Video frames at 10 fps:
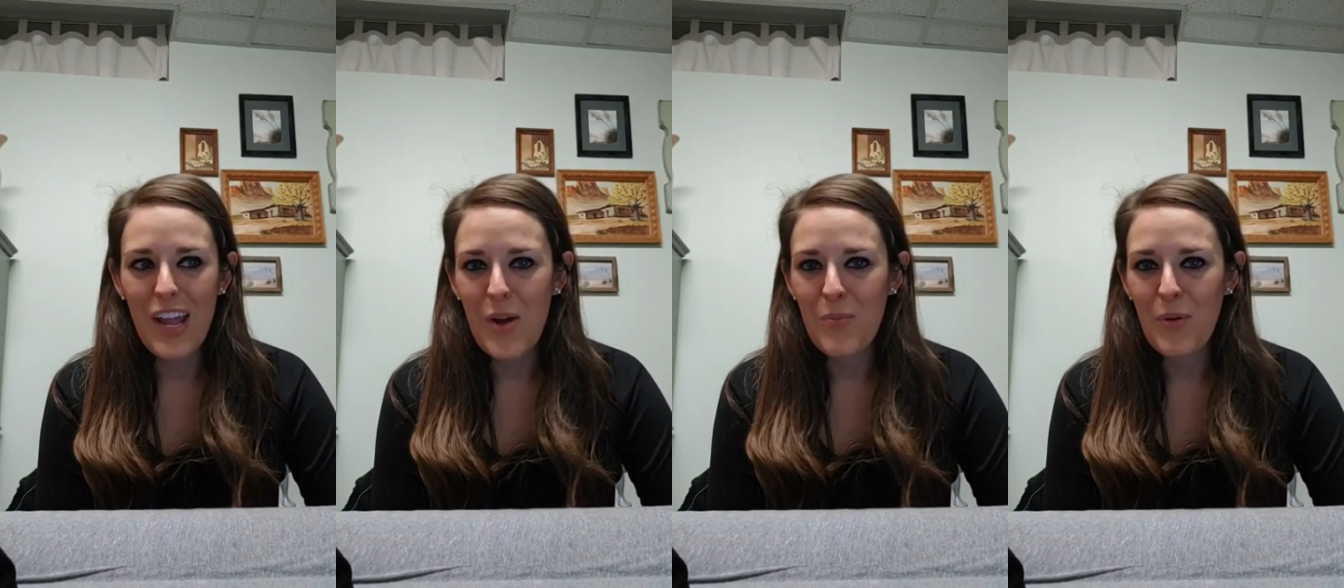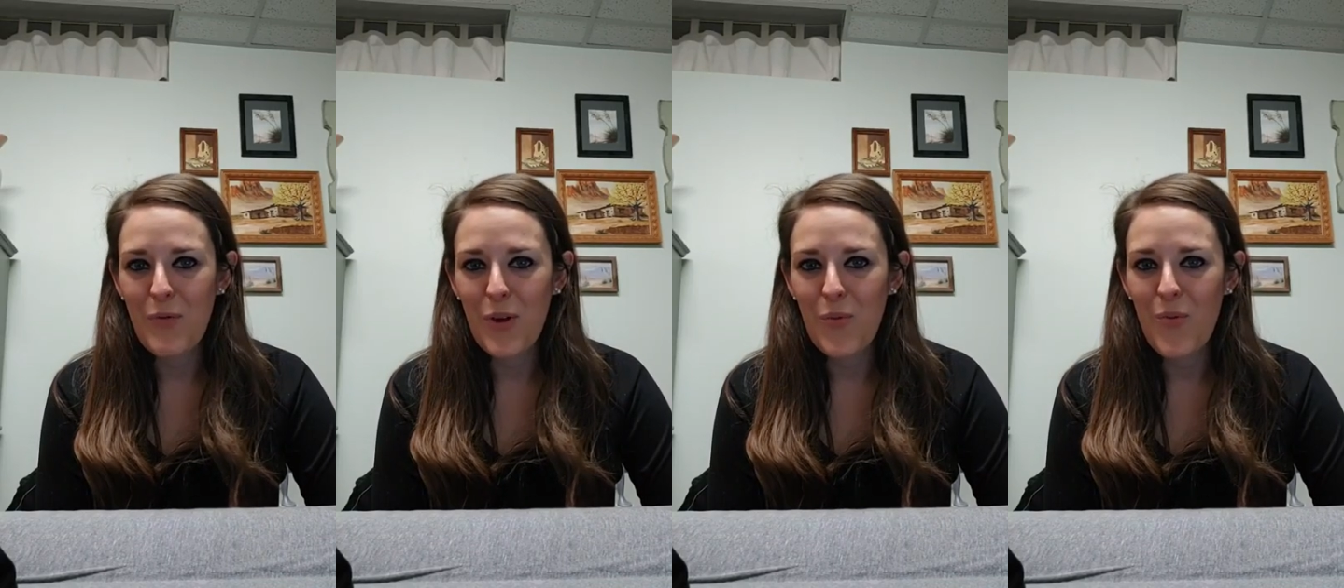I hope you
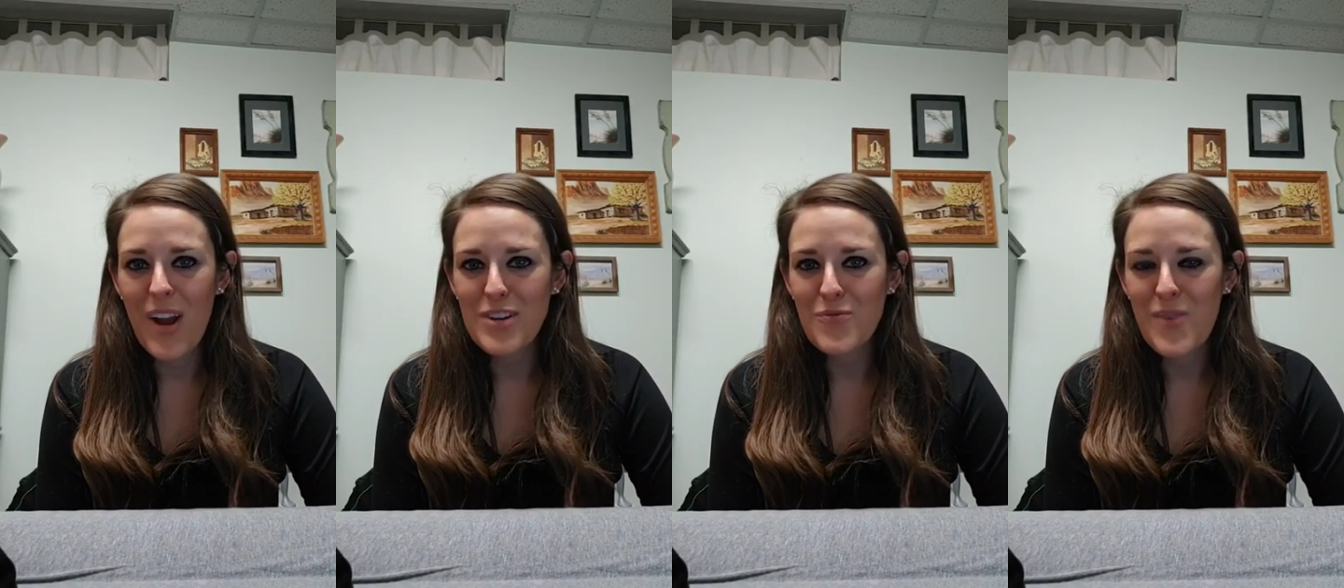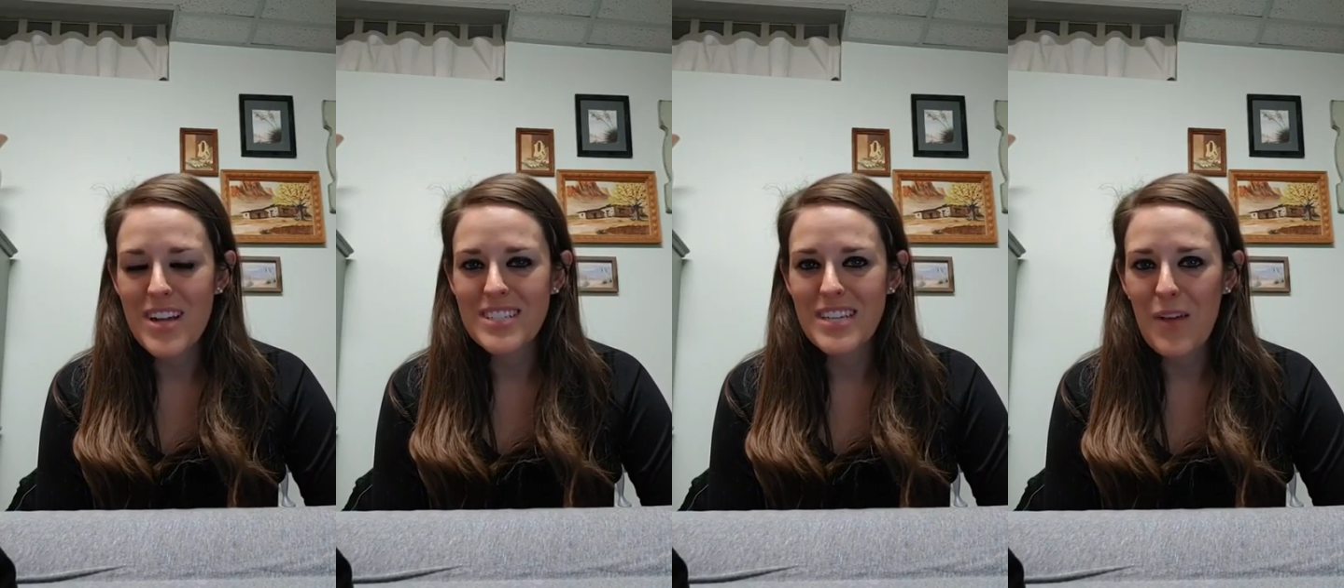have a great
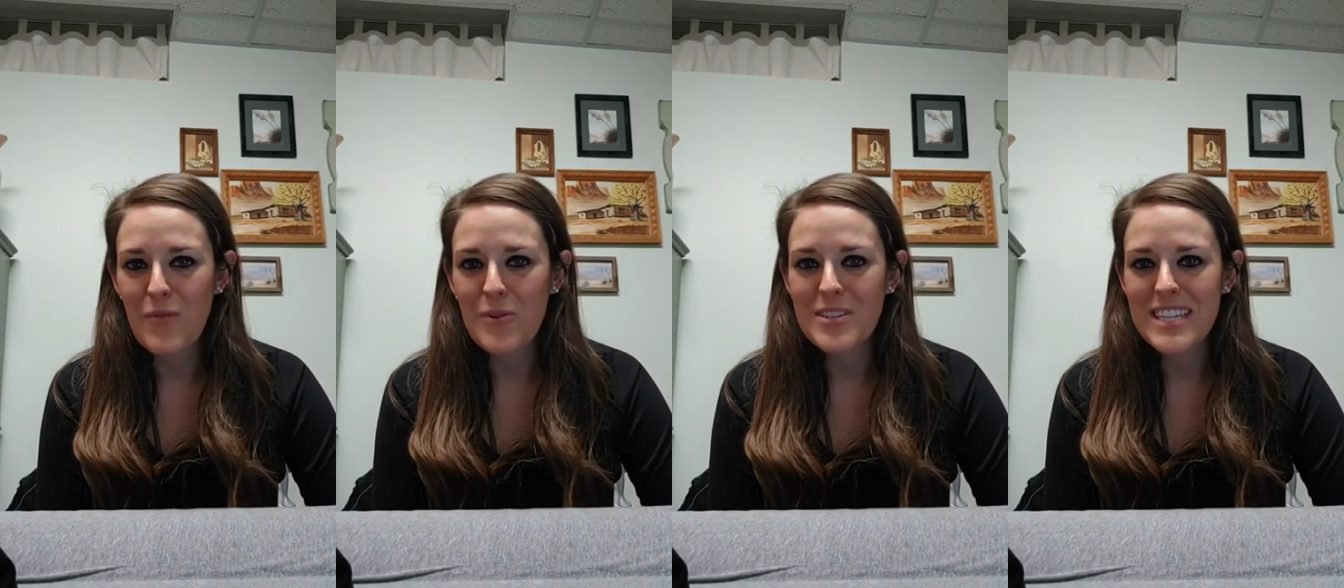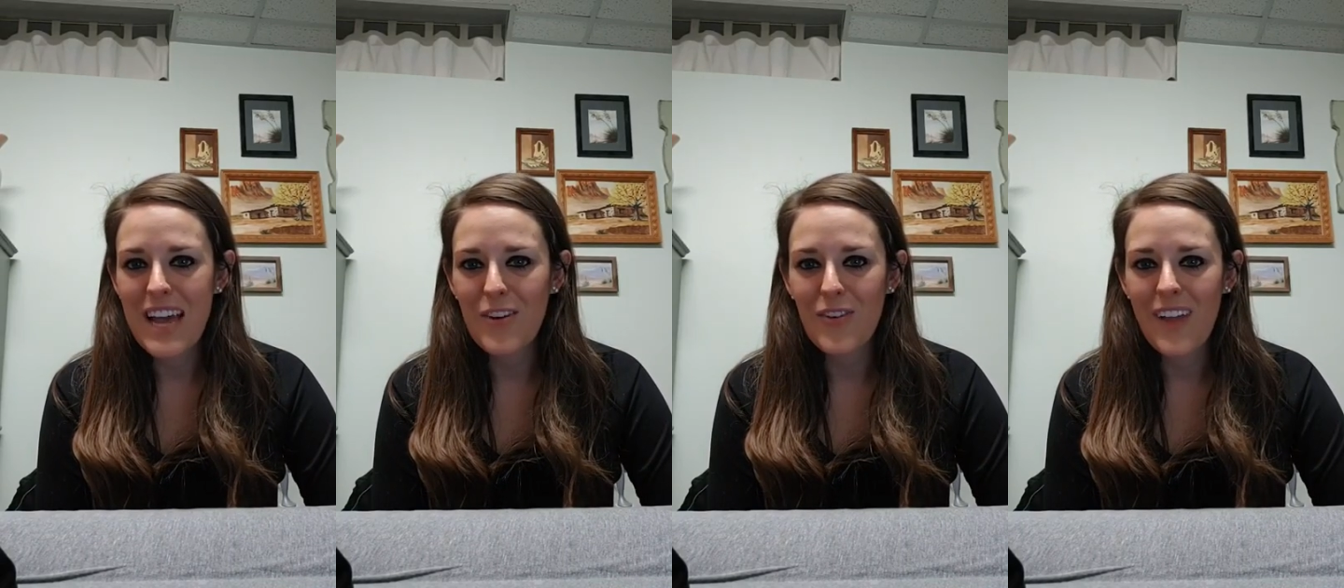rest of your
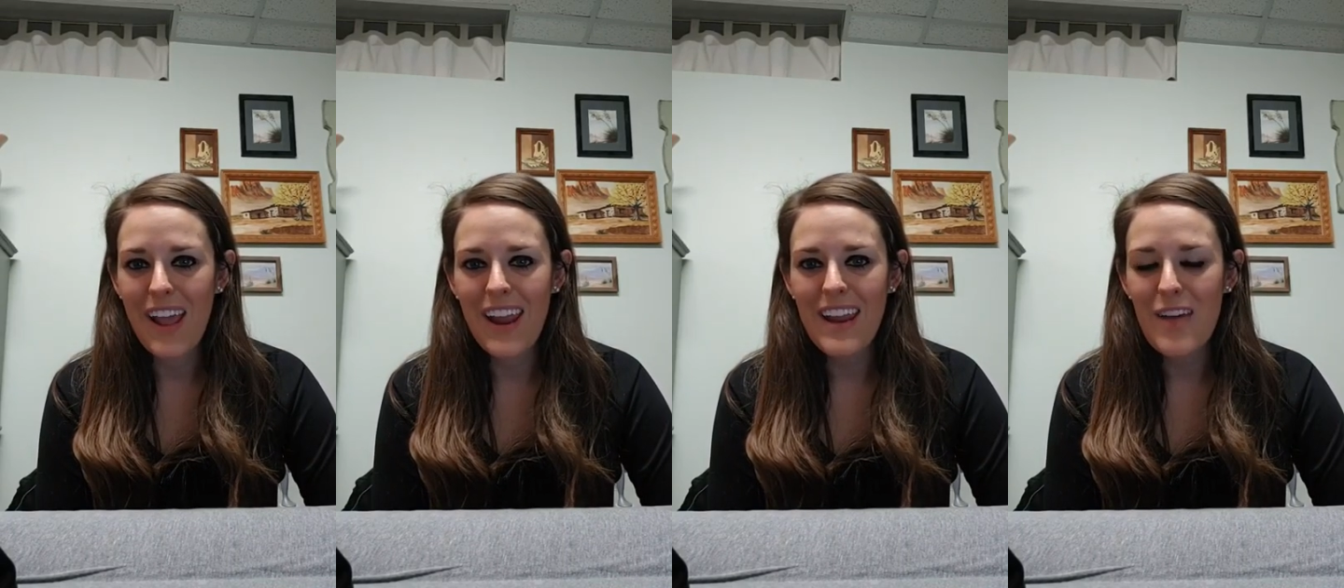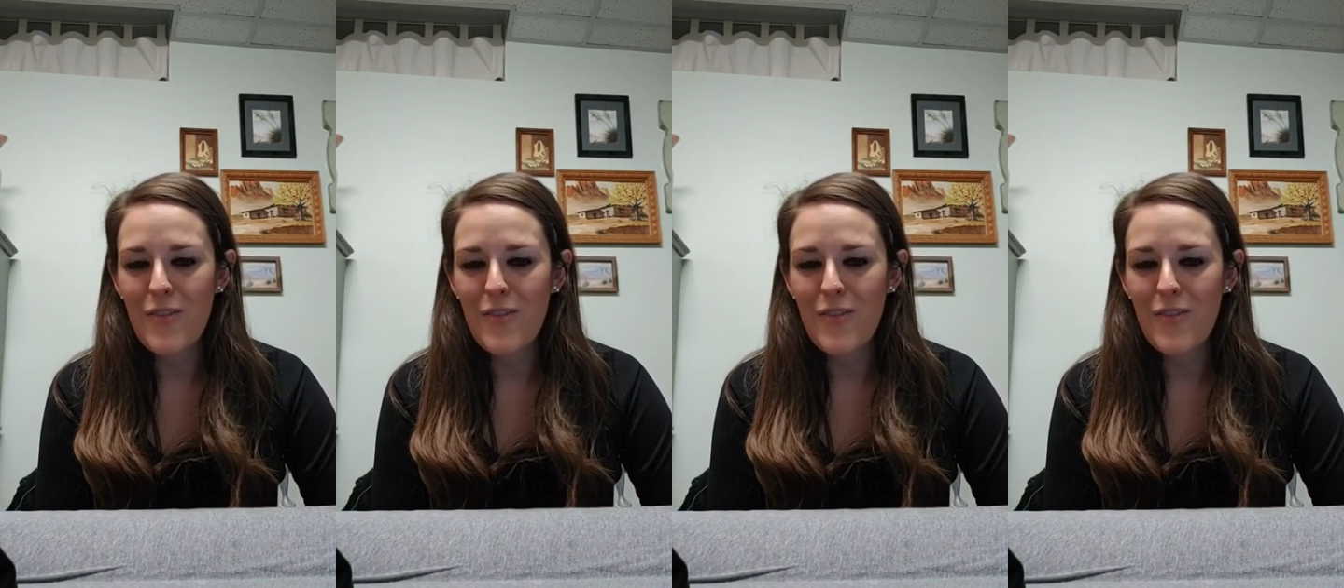Saturday.